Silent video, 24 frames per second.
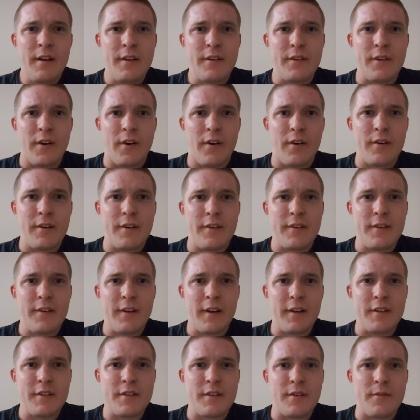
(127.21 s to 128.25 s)
the hardest
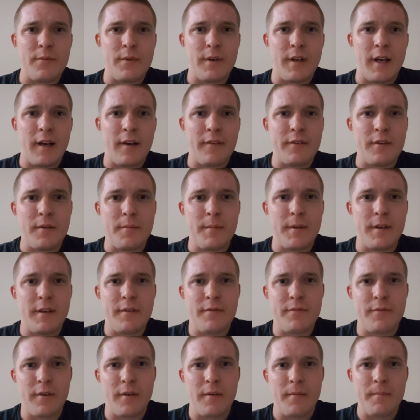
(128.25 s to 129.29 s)
section would have to be
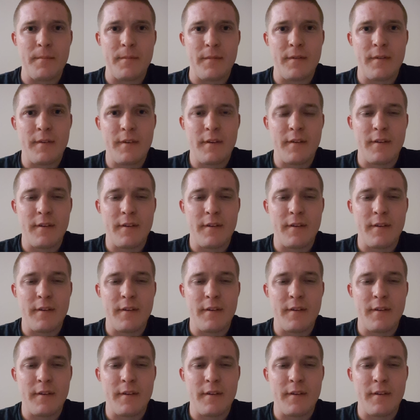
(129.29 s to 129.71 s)
from